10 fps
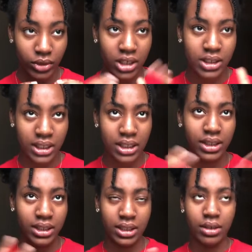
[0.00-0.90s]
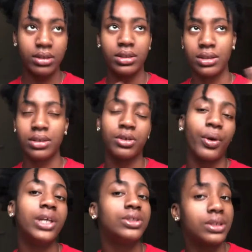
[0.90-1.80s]
The
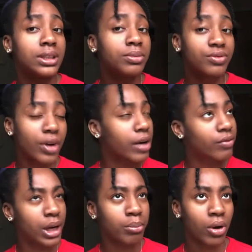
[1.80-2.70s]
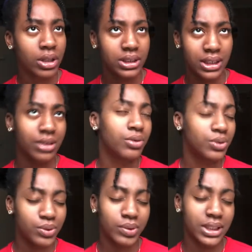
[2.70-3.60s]
creator seems very very polished and
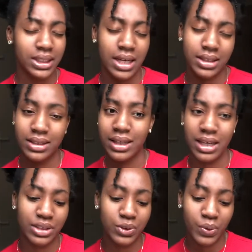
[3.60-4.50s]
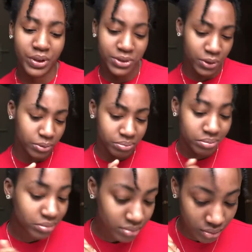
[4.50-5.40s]
knows what exactly that he's doing. So
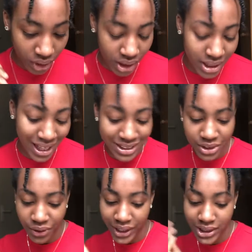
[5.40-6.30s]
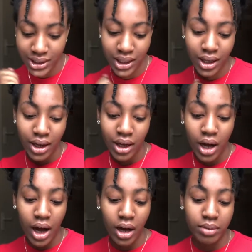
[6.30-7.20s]
that's great.
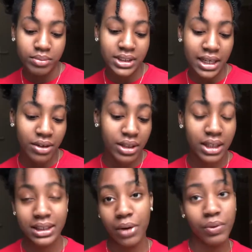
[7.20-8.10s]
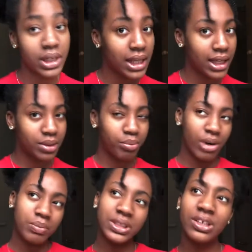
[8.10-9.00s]
Second thing is I really like the
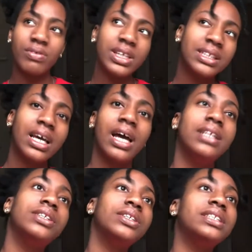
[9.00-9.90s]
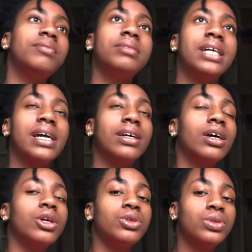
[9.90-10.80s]
premise of it. They just seem like
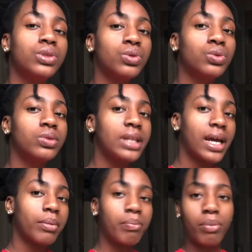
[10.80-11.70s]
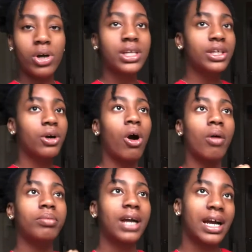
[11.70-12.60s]
two like buddy
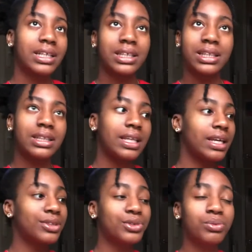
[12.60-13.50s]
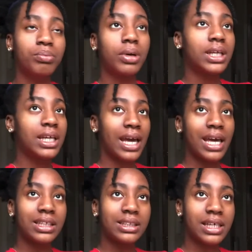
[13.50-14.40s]
cop kind of things, two buddy
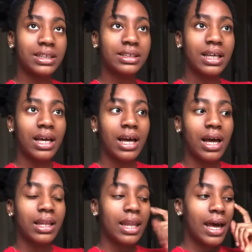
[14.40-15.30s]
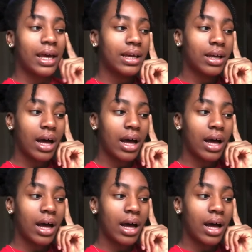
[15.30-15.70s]
agents. Like